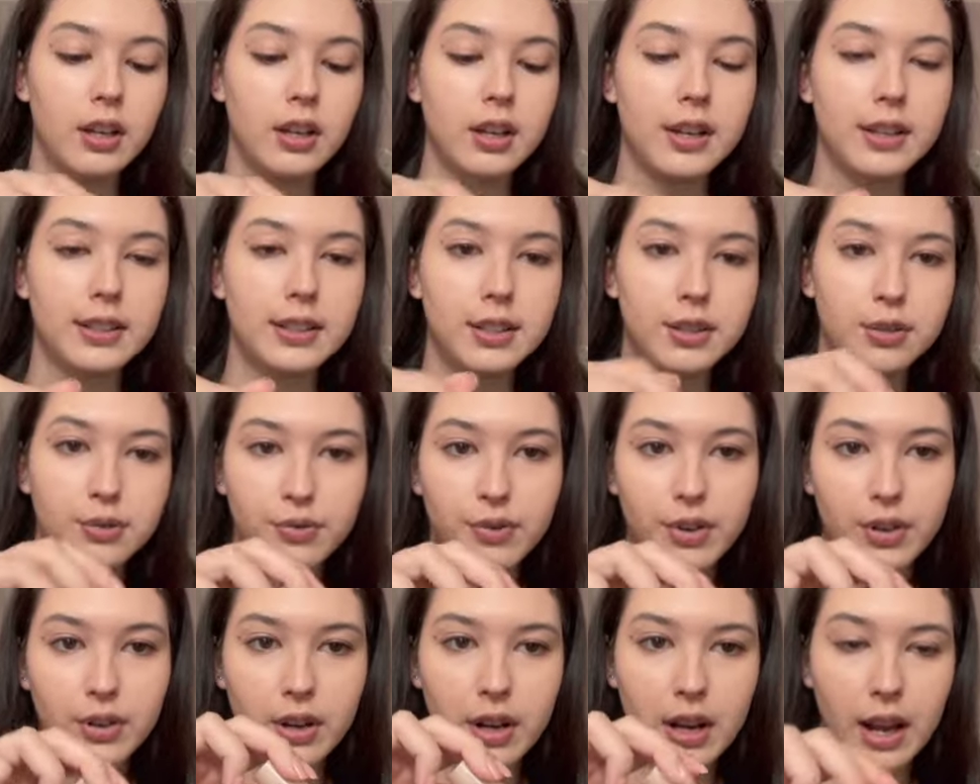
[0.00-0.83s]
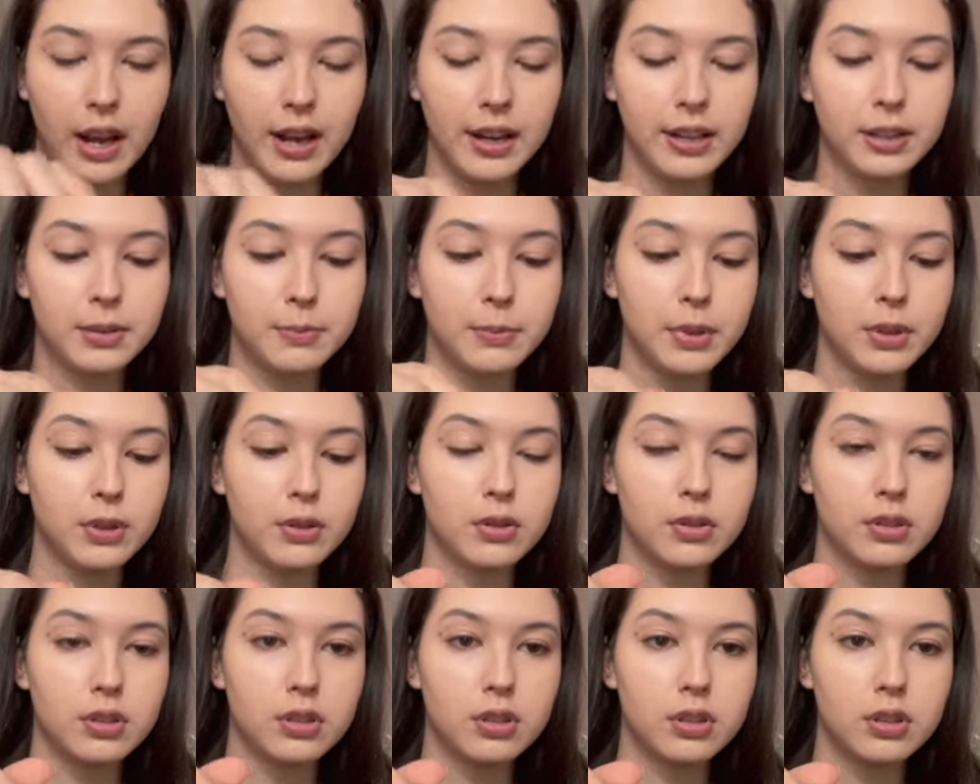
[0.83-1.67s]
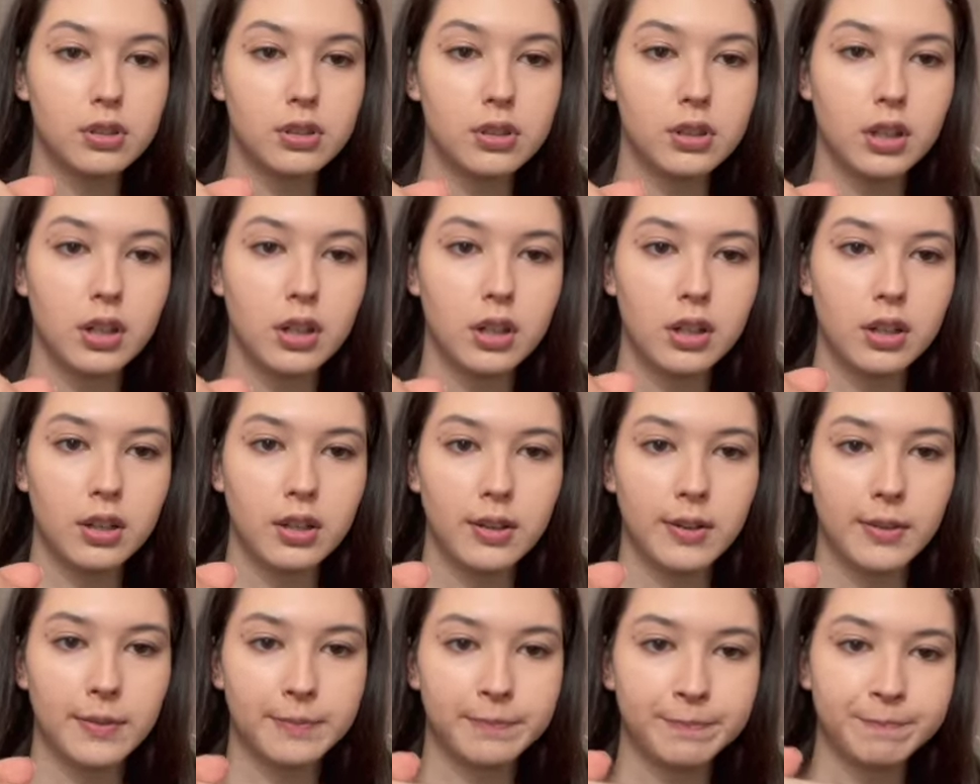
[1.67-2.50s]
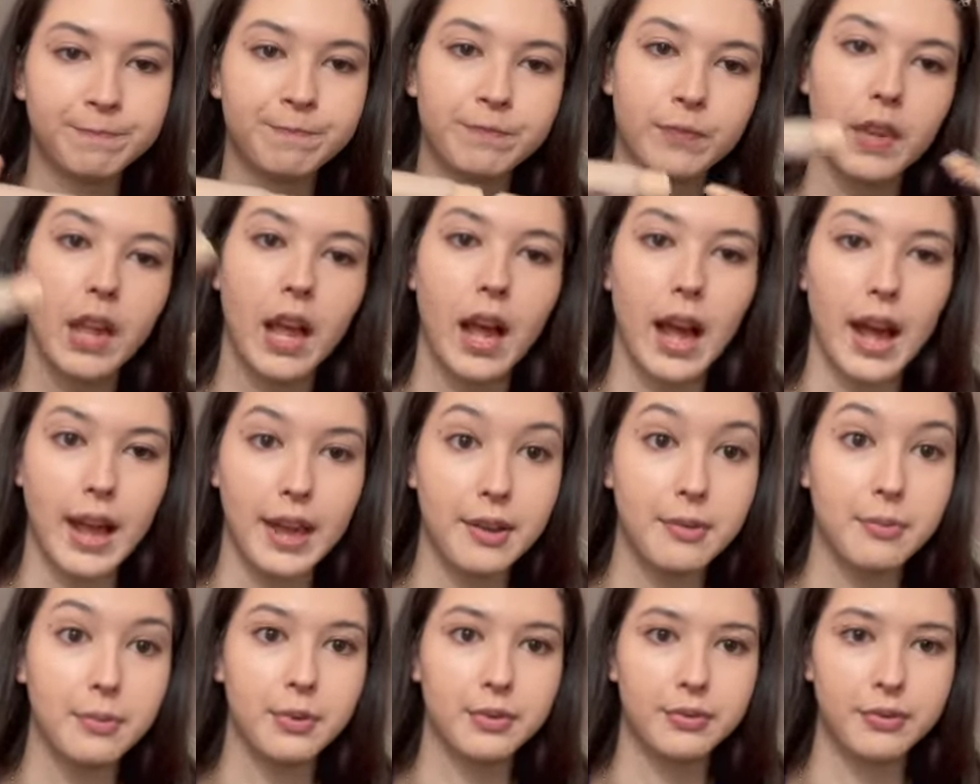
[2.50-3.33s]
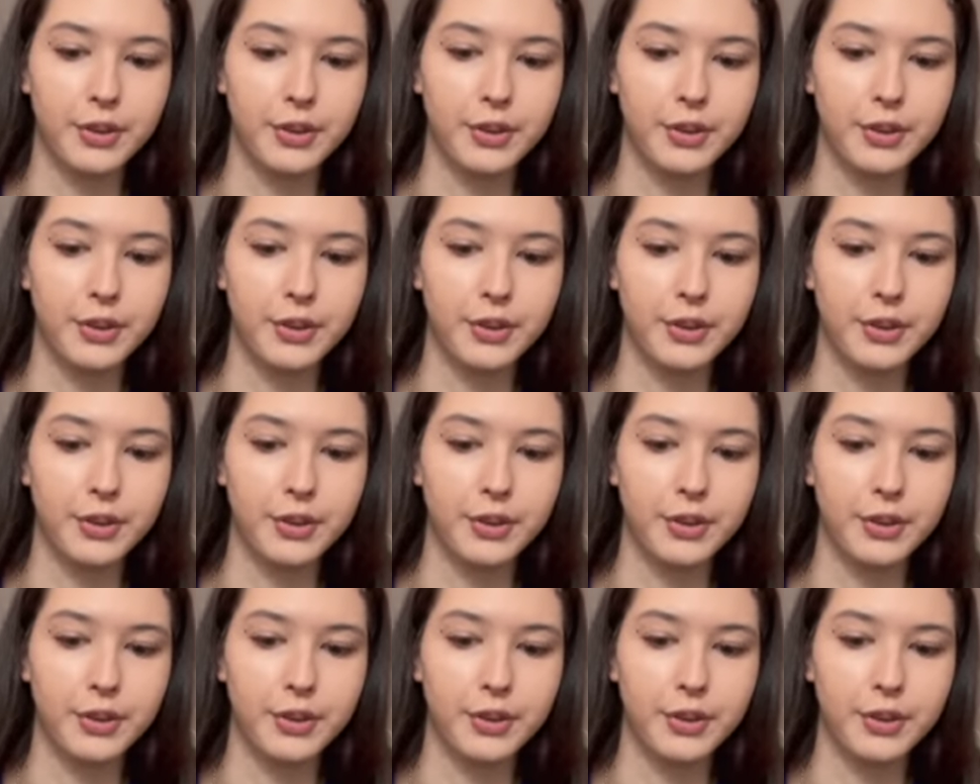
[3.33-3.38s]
It is very light because I am